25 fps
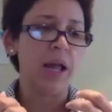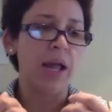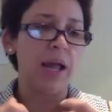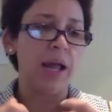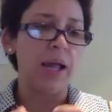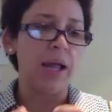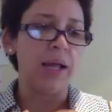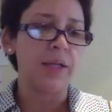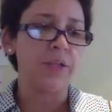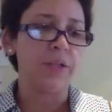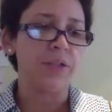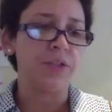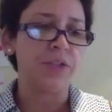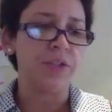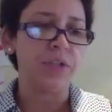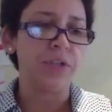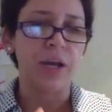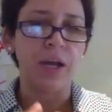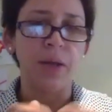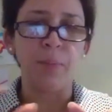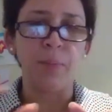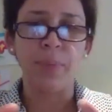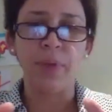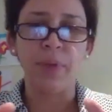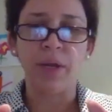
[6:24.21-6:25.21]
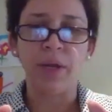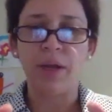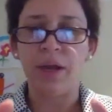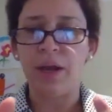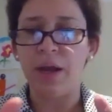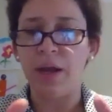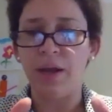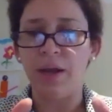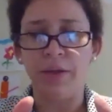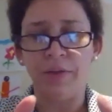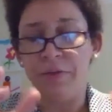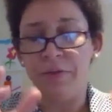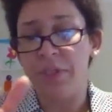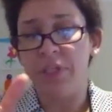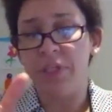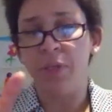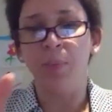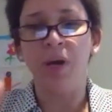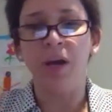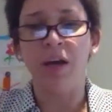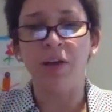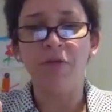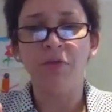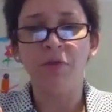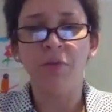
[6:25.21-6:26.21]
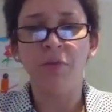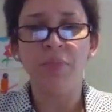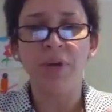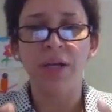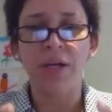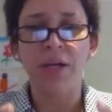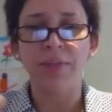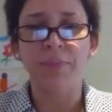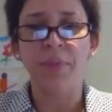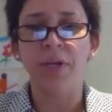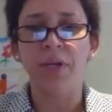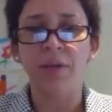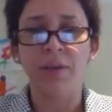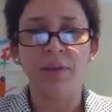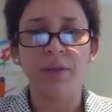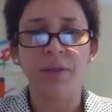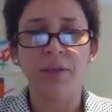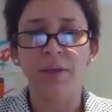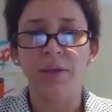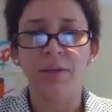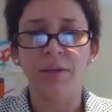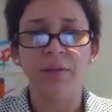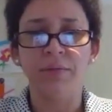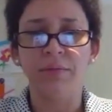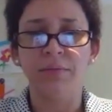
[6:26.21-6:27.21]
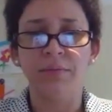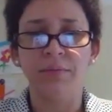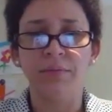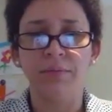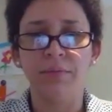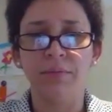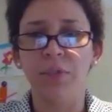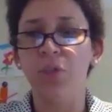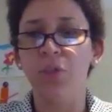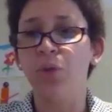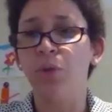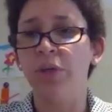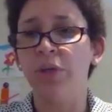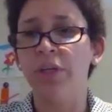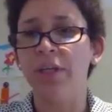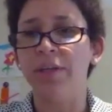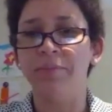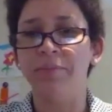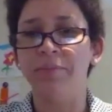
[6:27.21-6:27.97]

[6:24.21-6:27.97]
And I pick, if it's a bathroom, I pick the toilet,